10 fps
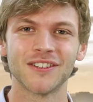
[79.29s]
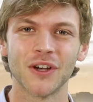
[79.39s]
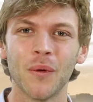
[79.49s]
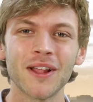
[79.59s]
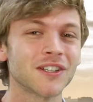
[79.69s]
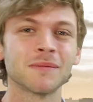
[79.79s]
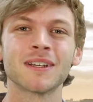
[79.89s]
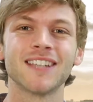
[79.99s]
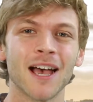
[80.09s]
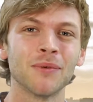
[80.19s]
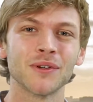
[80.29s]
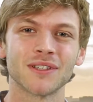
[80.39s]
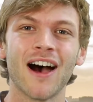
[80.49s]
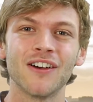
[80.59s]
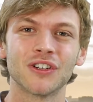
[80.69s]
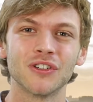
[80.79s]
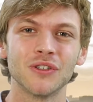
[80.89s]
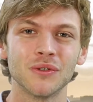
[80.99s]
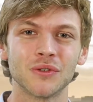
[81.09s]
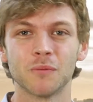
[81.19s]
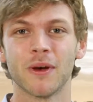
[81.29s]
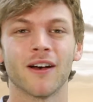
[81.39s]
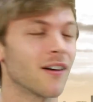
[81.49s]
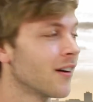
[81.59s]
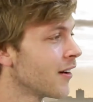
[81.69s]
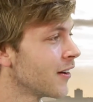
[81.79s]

So what are some examples of how you could use super?